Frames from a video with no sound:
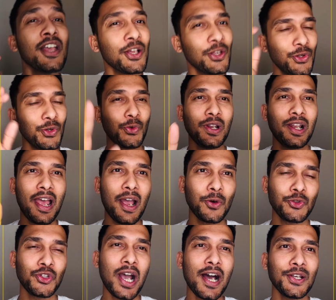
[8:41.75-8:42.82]
you will have a
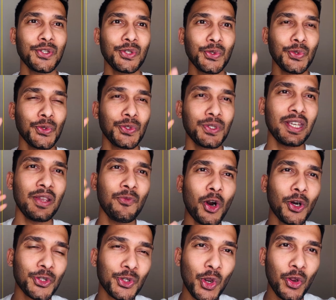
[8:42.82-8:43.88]
chance to see
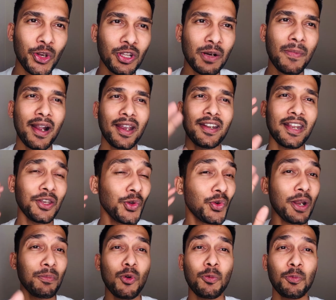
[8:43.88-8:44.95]
what's going in the market, and you
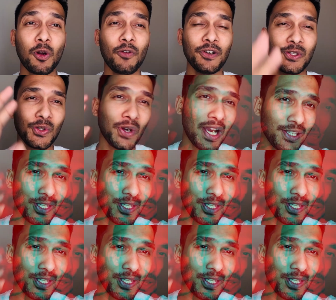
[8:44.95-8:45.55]
can book profit. So guys,